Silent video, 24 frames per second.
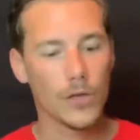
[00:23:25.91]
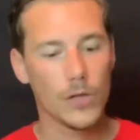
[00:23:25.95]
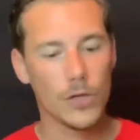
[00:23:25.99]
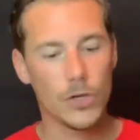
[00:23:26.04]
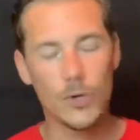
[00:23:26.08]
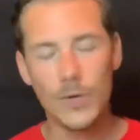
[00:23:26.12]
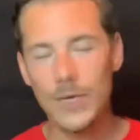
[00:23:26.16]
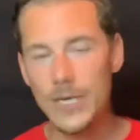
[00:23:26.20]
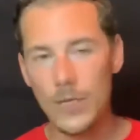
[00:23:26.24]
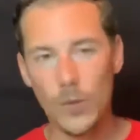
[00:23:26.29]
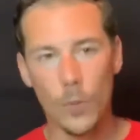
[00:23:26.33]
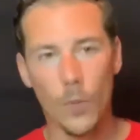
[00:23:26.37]

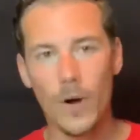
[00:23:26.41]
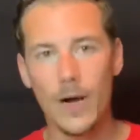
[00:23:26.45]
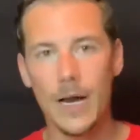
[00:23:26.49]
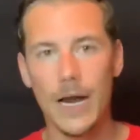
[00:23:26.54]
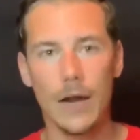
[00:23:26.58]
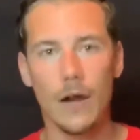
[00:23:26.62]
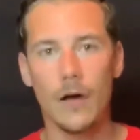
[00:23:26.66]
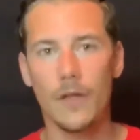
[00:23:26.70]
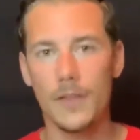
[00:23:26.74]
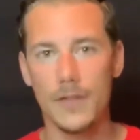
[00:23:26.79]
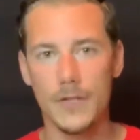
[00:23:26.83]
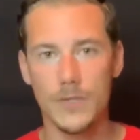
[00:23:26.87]
You need to work
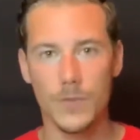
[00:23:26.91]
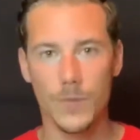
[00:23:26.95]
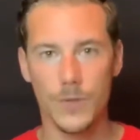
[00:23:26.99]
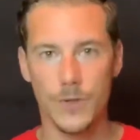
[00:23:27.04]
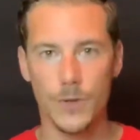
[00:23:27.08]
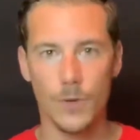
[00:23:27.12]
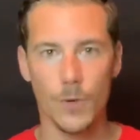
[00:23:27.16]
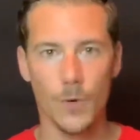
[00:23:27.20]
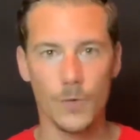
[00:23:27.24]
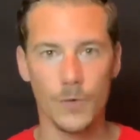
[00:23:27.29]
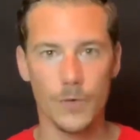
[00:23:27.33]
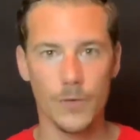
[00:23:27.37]
on all this
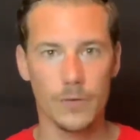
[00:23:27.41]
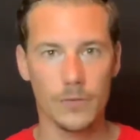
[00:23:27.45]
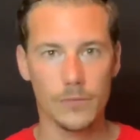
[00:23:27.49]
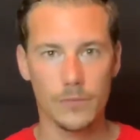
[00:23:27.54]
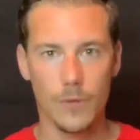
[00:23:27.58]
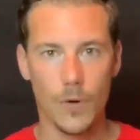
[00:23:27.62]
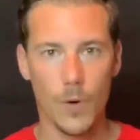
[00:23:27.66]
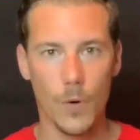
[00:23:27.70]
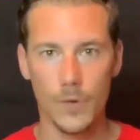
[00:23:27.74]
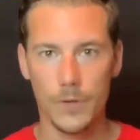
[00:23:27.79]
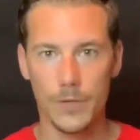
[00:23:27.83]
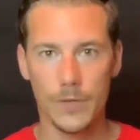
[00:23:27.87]
with your
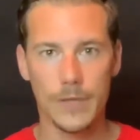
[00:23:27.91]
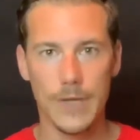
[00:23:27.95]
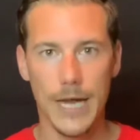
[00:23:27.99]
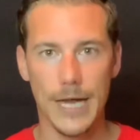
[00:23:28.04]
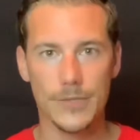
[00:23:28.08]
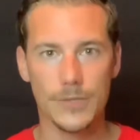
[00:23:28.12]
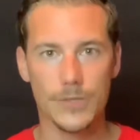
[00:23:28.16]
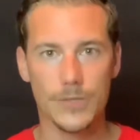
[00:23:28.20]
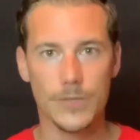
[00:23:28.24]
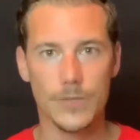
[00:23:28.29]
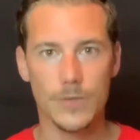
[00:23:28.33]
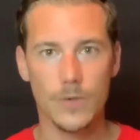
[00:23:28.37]
older
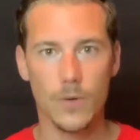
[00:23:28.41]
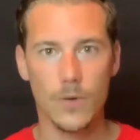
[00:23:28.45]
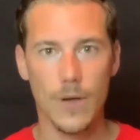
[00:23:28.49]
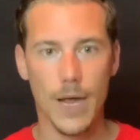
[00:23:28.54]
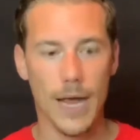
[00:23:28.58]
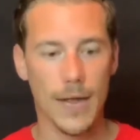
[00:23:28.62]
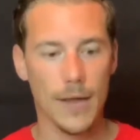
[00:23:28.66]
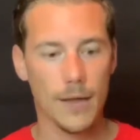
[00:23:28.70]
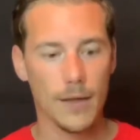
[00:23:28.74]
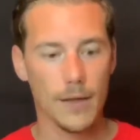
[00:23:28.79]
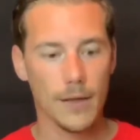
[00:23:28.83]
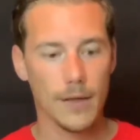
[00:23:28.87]
catchers,
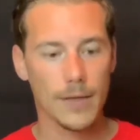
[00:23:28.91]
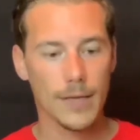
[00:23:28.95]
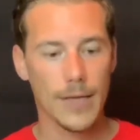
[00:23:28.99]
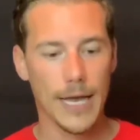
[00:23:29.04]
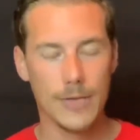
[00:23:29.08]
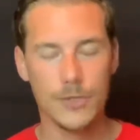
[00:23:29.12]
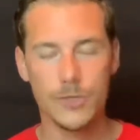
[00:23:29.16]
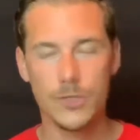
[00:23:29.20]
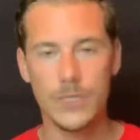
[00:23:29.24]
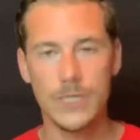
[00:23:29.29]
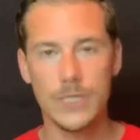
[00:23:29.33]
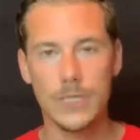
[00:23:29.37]
okay?
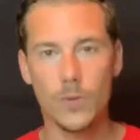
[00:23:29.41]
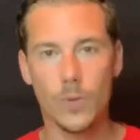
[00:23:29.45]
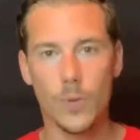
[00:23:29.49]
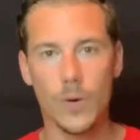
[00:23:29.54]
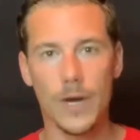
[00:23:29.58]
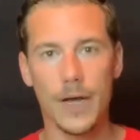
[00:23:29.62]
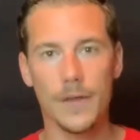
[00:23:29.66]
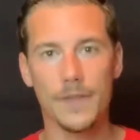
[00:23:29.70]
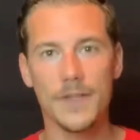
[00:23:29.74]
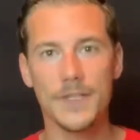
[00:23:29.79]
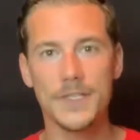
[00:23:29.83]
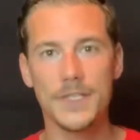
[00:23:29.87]
Catchers need to
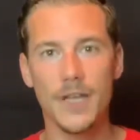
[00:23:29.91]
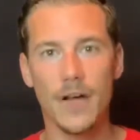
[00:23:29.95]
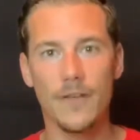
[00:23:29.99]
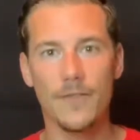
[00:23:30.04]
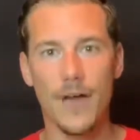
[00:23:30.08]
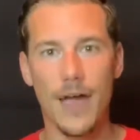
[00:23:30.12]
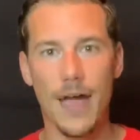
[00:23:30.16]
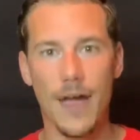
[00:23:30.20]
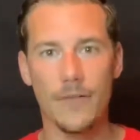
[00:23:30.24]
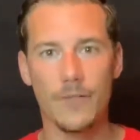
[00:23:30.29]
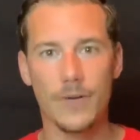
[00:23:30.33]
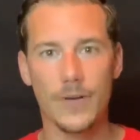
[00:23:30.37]
work on this
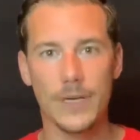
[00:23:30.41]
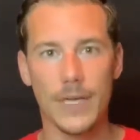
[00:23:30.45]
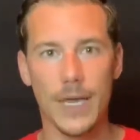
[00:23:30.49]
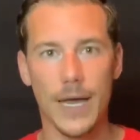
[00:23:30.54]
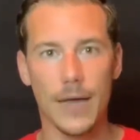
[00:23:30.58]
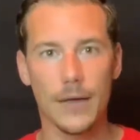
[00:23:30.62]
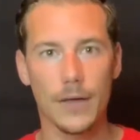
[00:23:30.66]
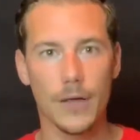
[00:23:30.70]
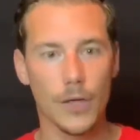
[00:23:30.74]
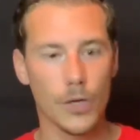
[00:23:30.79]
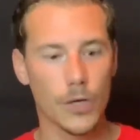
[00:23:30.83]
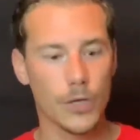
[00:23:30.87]
stuff every
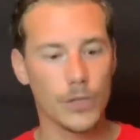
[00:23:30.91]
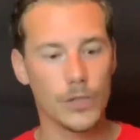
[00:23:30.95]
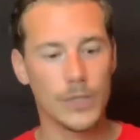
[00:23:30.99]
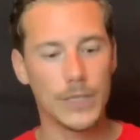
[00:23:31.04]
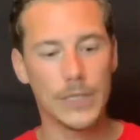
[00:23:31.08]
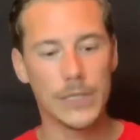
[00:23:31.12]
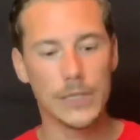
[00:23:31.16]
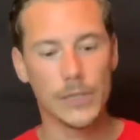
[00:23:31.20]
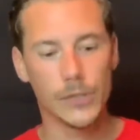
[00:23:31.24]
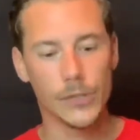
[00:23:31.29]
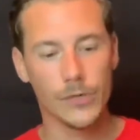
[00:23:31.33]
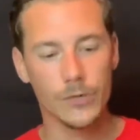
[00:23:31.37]
day. You
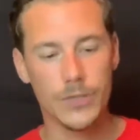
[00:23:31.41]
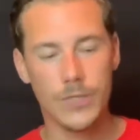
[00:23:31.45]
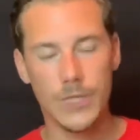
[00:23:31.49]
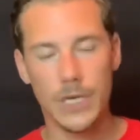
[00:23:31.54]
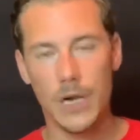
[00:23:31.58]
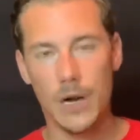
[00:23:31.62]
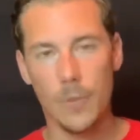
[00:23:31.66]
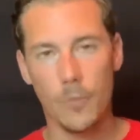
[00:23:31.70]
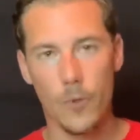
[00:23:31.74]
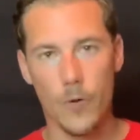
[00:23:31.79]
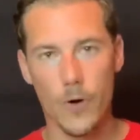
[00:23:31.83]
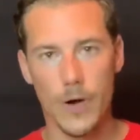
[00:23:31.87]
need to loosen
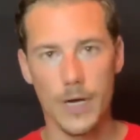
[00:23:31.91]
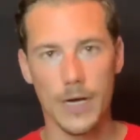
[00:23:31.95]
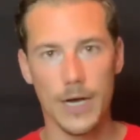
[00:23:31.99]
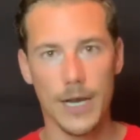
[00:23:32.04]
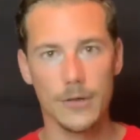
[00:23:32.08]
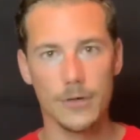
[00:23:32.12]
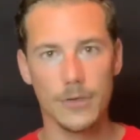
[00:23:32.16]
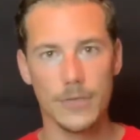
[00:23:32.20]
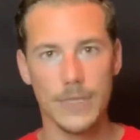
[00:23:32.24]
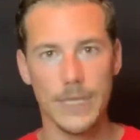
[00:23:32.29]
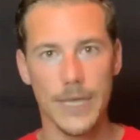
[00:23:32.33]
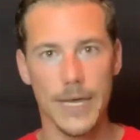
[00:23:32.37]
up working on
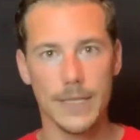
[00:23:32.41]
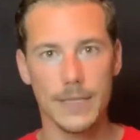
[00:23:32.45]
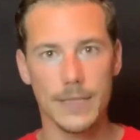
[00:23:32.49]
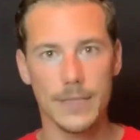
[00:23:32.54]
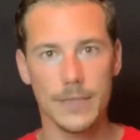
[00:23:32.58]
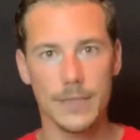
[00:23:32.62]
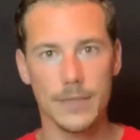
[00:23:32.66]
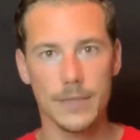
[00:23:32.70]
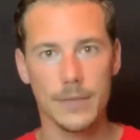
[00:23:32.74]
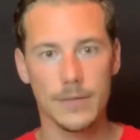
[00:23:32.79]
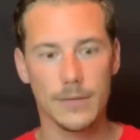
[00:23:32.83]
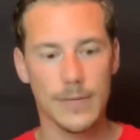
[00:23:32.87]
your
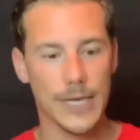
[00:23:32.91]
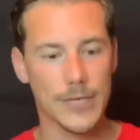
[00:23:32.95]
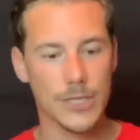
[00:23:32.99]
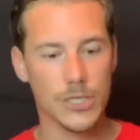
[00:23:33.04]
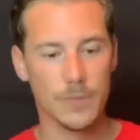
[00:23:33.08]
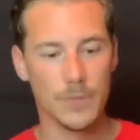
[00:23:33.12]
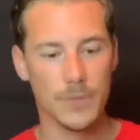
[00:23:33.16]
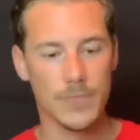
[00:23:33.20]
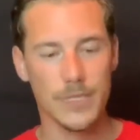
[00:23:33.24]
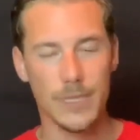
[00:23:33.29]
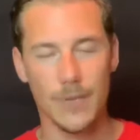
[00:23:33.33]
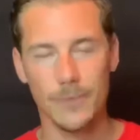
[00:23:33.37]
stances. That
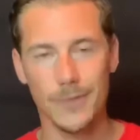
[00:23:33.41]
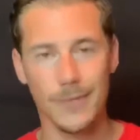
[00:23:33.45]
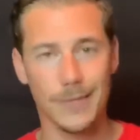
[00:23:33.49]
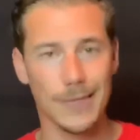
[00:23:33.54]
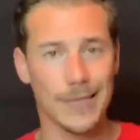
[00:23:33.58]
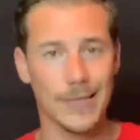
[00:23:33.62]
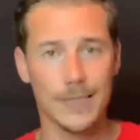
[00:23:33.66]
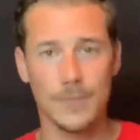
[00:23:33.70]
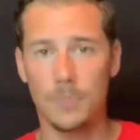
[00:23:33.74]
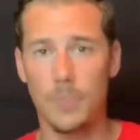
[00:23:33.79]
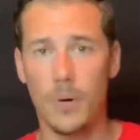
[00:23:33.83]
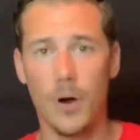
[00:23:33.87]
should be something
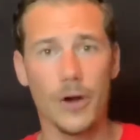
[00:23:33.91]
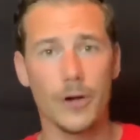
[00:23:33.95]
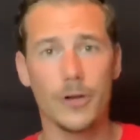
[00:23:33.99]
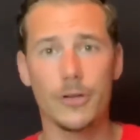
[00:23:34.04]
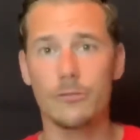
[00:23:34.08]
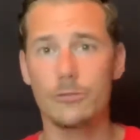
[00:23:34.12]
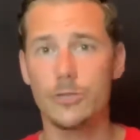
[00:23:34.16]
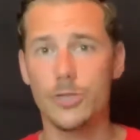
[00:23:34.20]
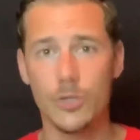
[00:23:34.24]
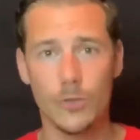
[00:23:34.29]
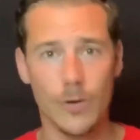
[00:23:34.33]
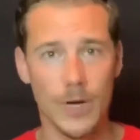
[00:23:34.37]
that's part of
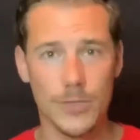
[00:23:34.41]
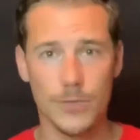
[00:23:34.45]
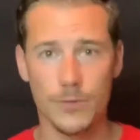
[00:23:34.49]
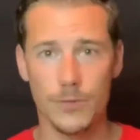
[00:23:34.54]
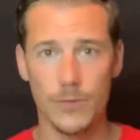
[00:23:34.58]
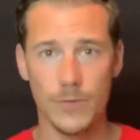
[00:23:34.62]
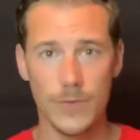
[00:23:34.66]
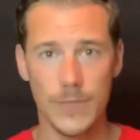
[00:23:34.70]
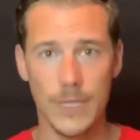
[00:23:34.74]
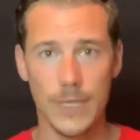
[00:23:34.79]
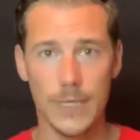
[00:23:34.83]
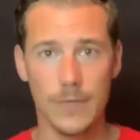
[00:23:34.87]
your stretch
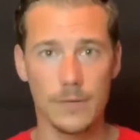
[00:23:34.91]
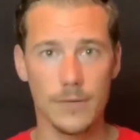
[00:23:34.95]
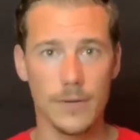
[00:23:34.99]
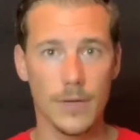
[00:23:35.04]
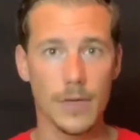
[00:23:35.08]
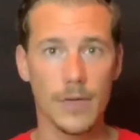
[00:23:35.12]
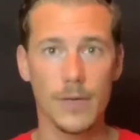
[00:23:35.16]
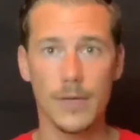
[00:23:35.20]
routine.